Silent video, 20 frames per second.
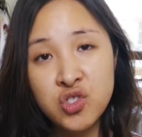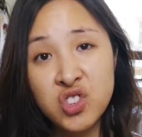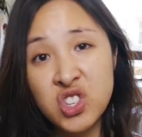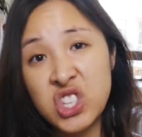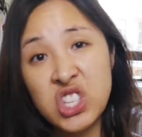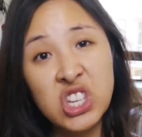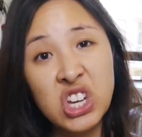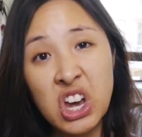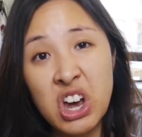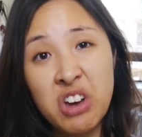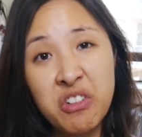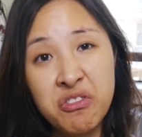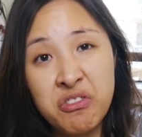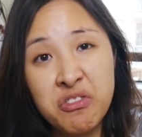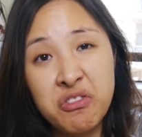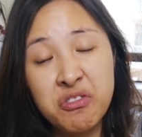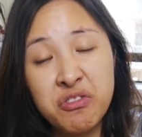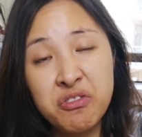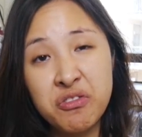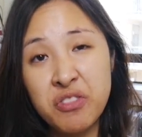stuff.
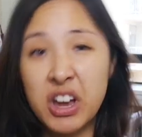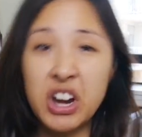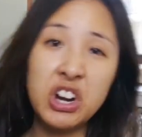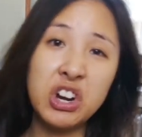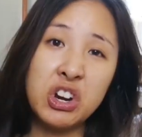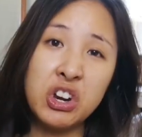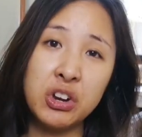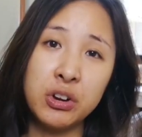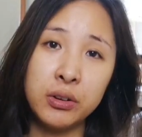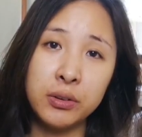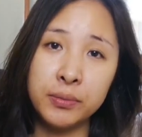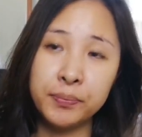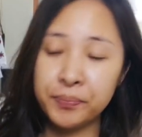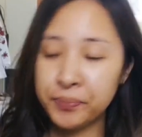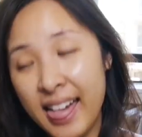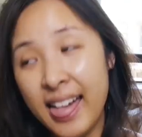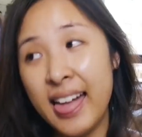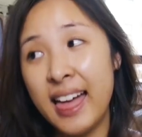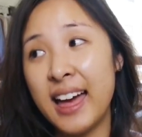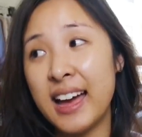I don't
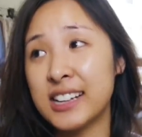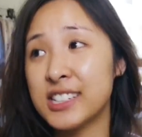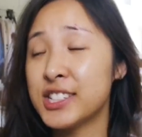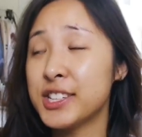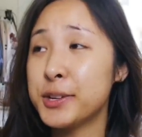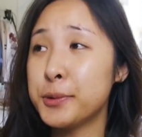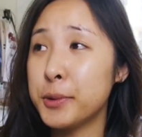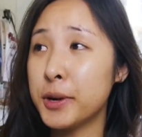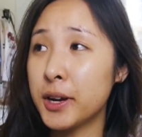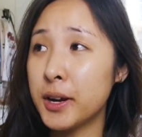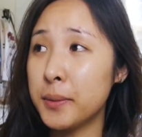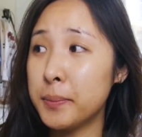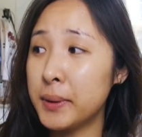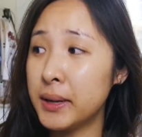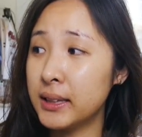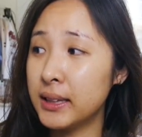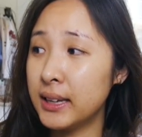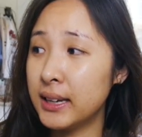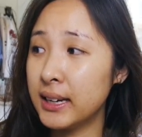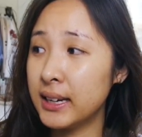know. I actually woke up
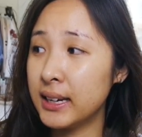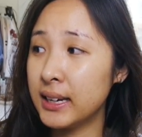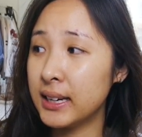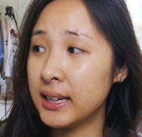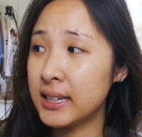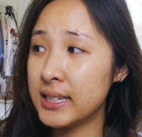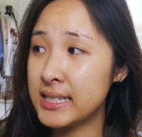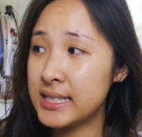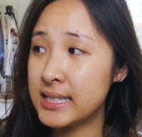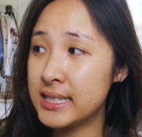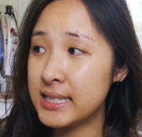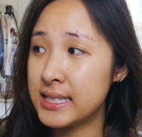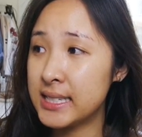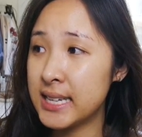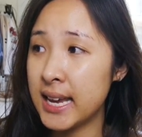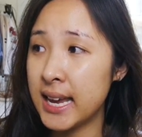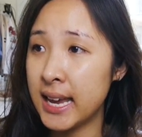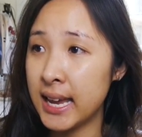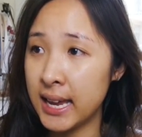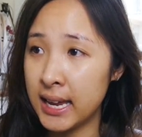at like
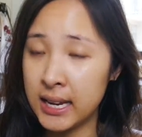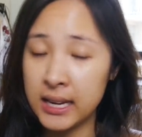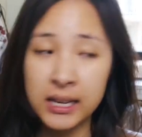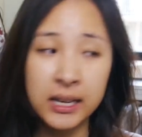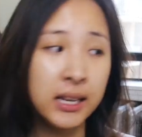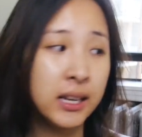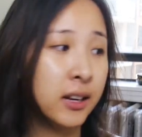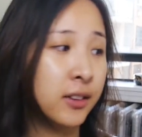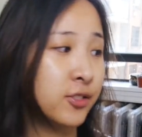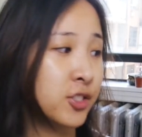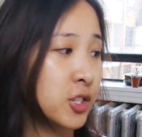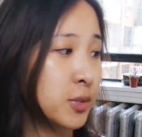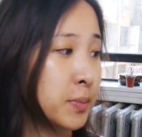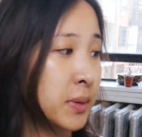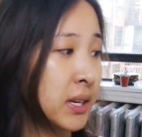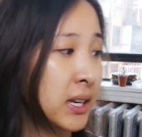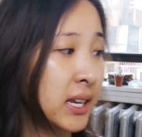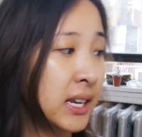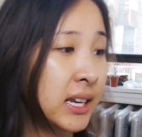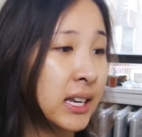ten and I've just
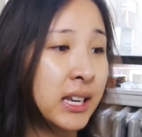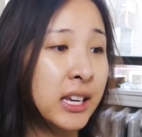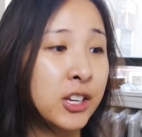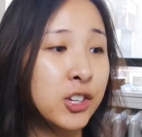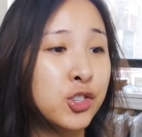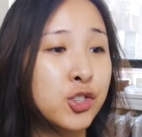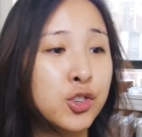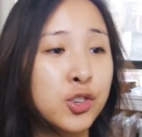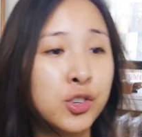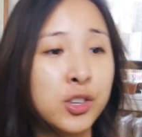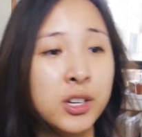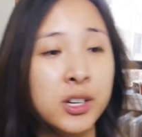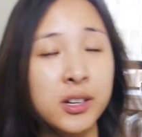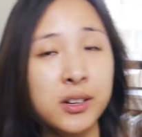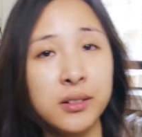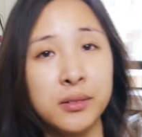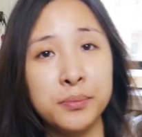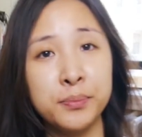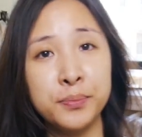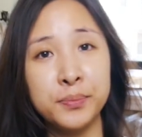been eating
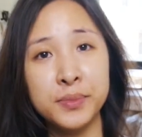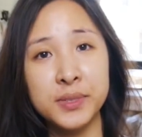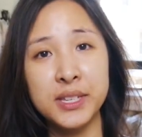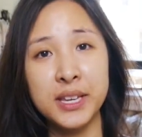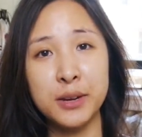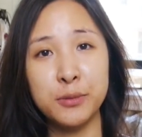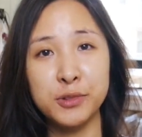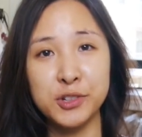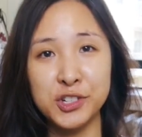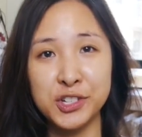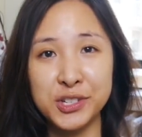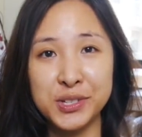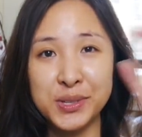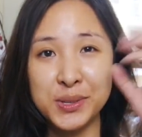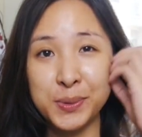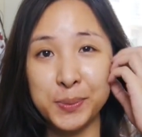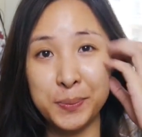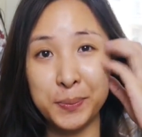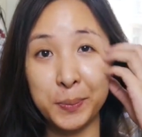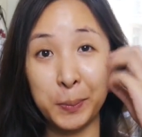tuna
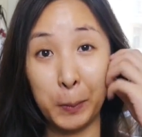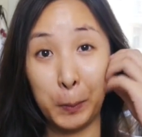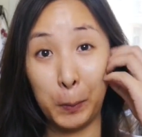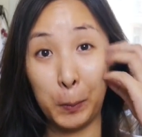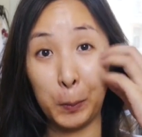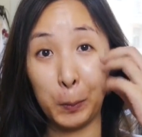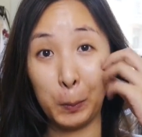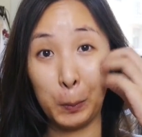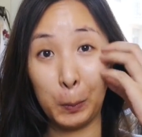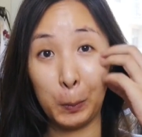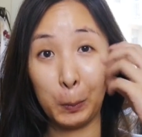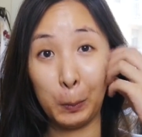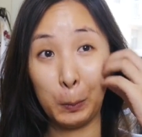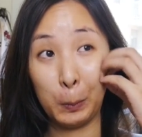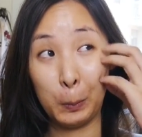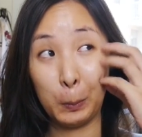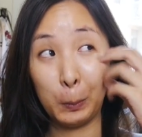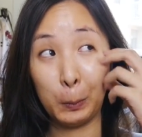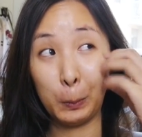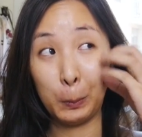sandwiches.
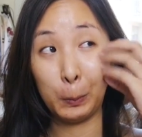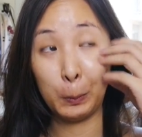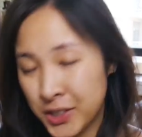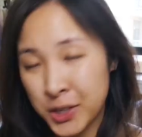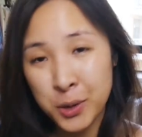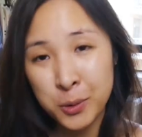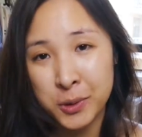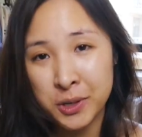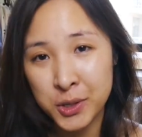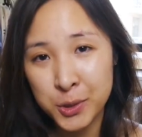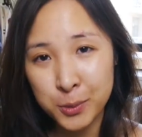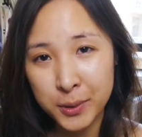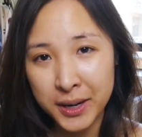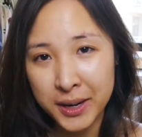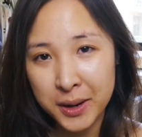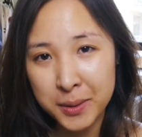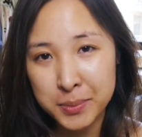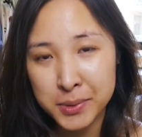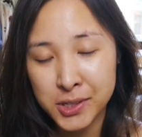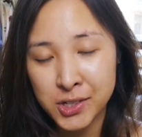You know when you
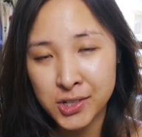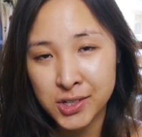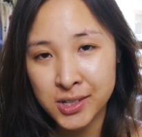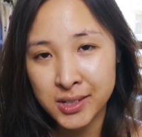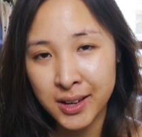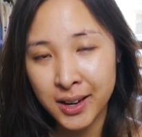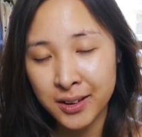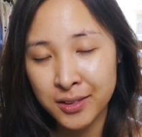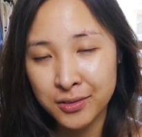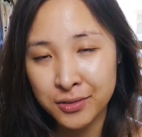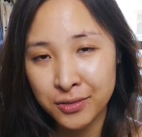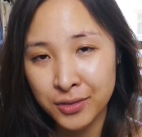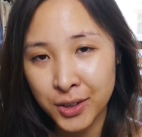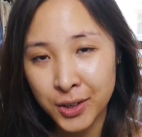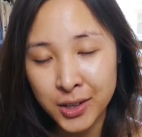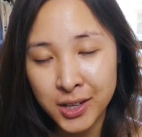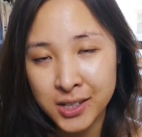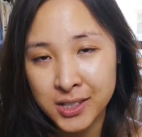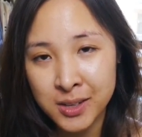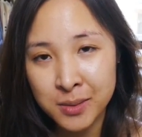wake up and you just kind of
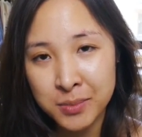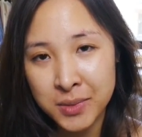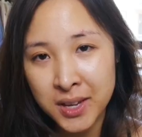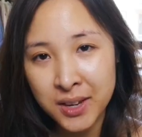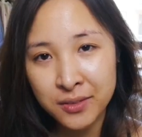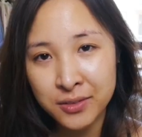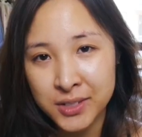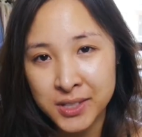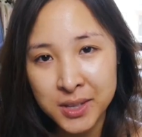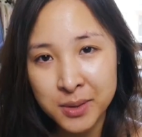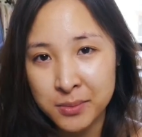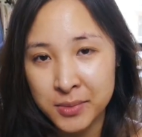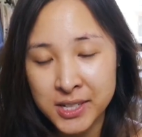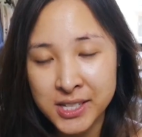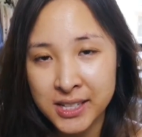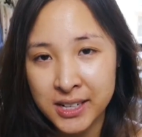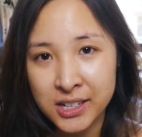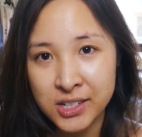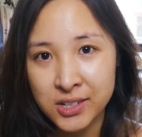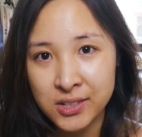feel like something? For some
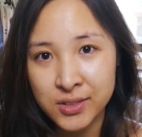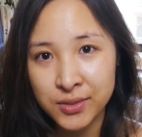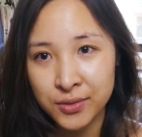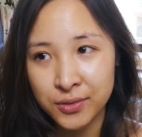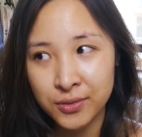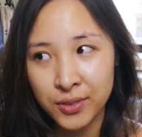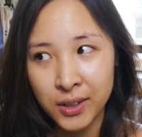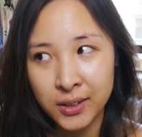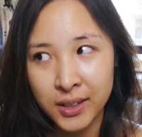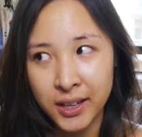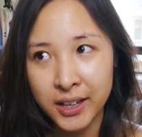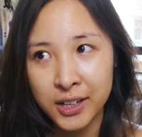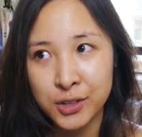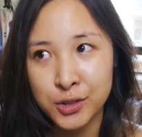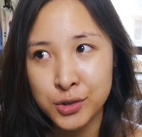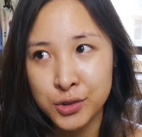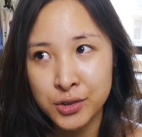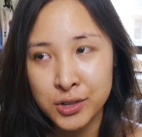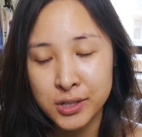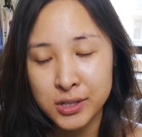reason I just felt like a
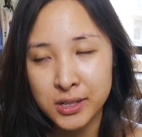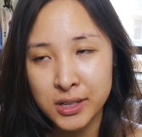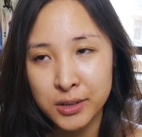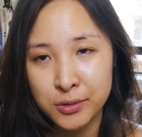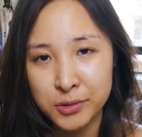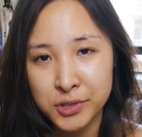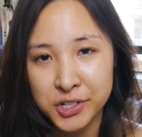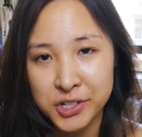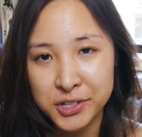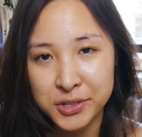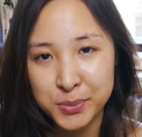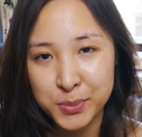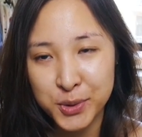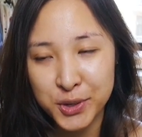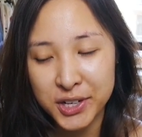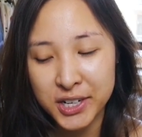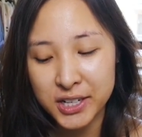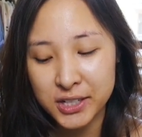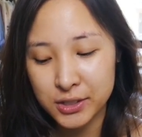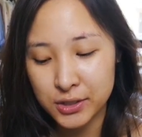tuna sandwich this
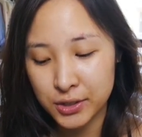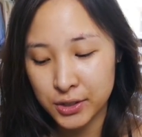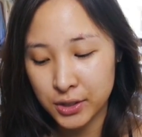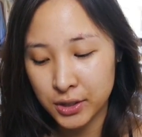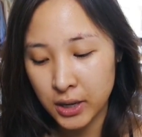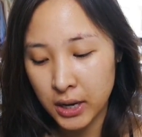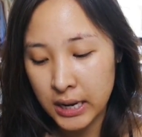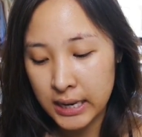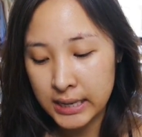morning, so